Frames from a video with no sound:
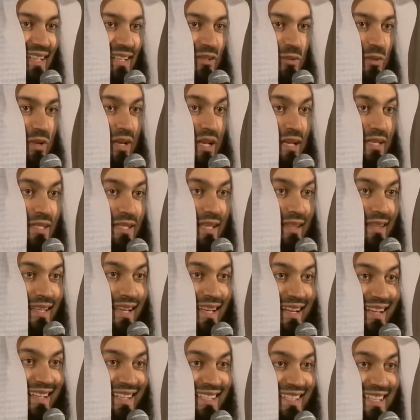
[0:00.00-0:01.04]
And when I said
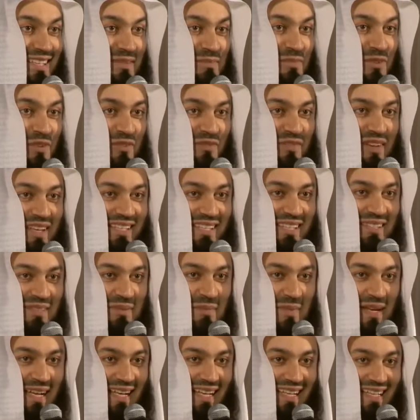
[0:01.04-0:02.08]
that, I see more faces
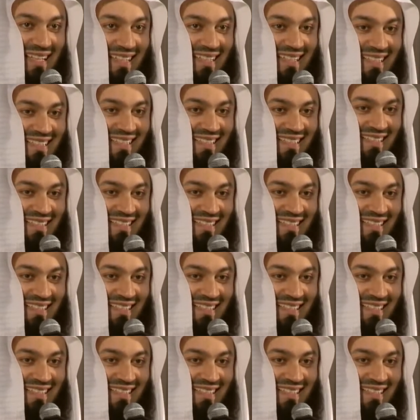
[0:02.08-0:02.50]
smiling,